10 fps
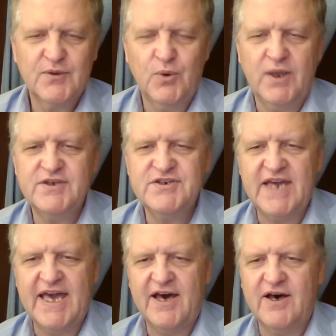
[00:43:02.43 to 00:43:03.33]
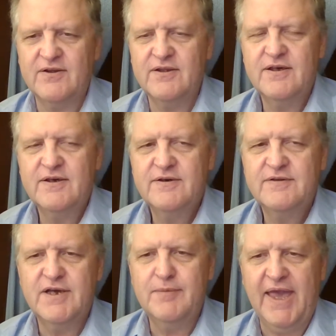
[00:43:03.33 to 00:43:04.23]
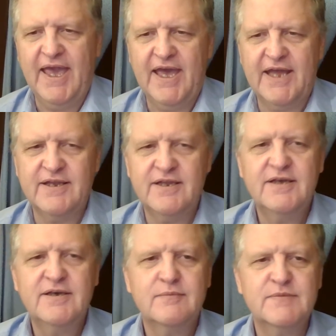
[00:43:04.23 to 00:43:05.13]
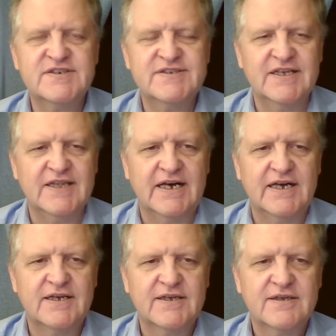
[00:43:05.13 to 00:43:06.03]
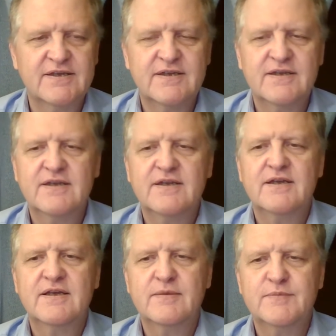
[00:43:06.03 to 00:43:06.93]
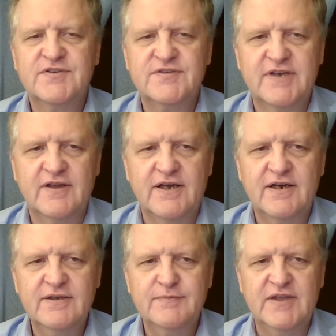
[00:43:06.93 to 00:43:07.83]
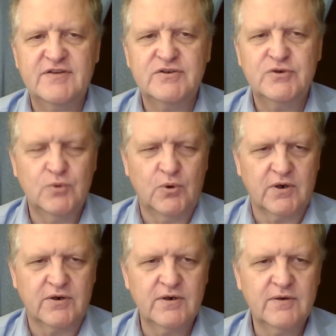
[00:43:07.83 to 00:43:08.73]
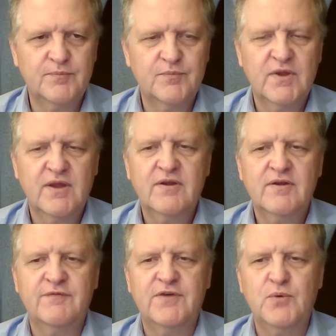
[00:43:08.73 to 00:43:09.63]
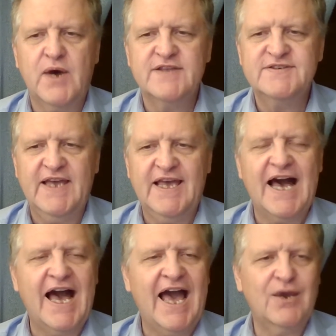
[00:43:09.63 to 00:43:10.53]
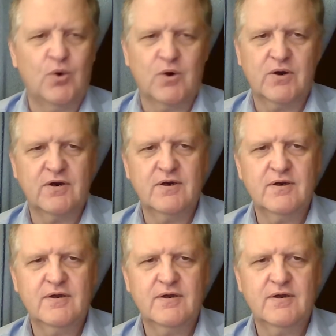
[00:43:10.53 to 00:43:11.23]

What shall the man bestilla? Bestilla means to order. If you want to say I order,